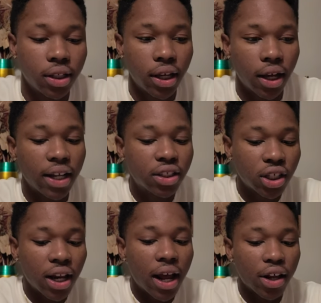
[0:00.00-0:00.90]
yeah,
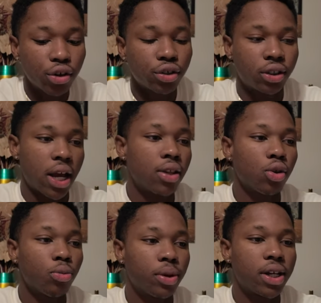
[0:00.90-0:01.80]
it's, and I
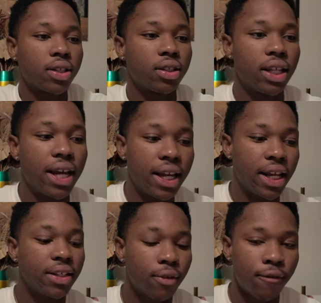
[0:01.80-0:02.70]
understand though, because it
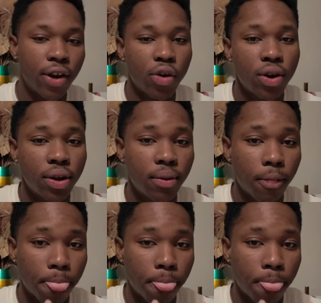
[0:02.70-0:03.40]
is a very